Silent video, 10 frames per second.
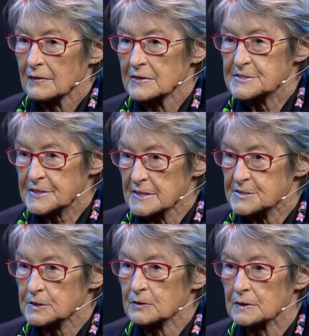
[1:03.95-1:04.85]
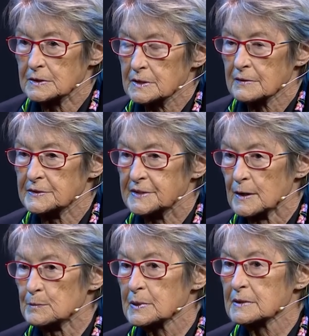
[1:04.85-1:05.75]
These kids are going to the
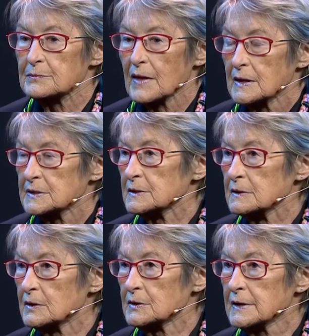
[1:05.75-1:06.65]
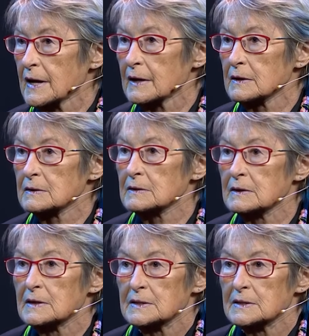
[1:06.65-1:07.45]
dump to learn how